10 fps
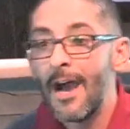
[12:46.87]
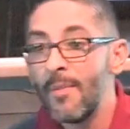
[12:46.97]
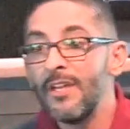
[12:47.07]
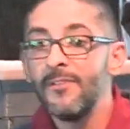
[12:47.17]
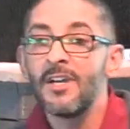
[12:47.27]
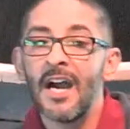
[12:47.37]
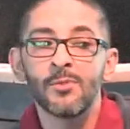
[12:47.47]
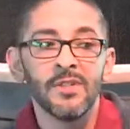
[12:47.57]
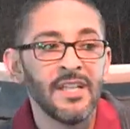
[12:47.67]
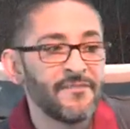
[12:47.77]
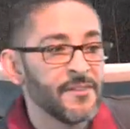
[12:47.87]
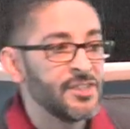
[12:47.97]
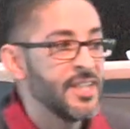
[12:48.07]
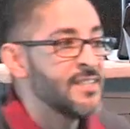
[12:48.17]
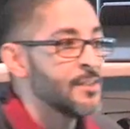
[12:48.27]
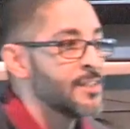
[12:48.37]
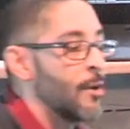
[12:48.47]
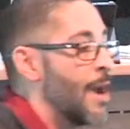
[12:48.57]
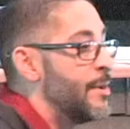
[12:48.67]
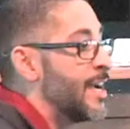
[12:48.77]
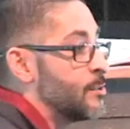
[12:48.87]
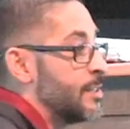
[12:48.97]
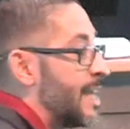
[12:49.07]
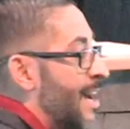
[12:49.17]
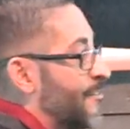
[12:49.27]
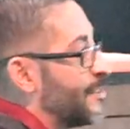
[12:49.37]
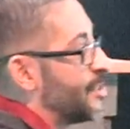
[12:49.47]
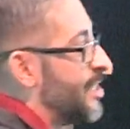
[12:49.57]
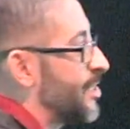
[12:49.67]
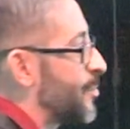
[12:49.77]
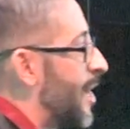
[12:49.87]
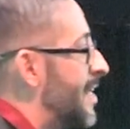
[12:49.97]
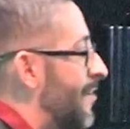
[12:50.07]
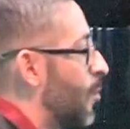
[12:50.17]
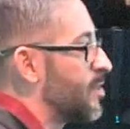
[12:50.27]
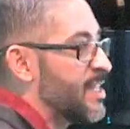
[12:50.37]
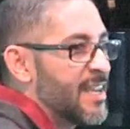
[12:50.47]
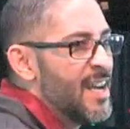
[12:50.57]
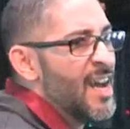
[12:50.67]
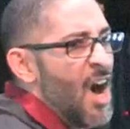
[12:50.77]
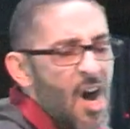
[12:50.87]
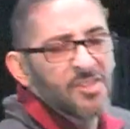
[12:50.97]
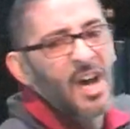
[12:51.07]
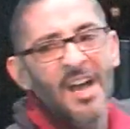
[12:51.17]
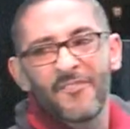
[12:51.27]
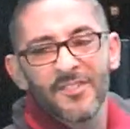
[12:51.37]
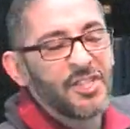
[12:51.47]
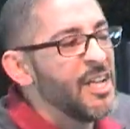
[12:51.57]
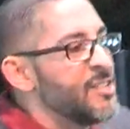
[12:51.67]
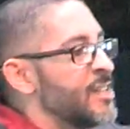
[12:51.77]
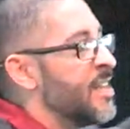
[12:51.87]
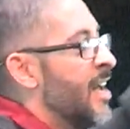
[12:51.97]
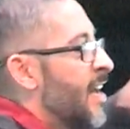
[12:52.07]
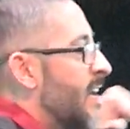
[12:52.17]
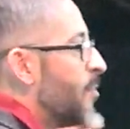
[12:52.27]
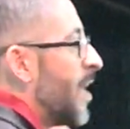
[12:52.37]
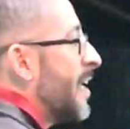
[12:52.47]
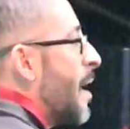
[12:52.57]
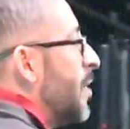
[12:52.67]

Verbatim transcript: how many of you guys will live for Jesus? Or how many of you guys will die for Jesus, right? And everyone's like, I'll die for Jesus. And I'll be like, how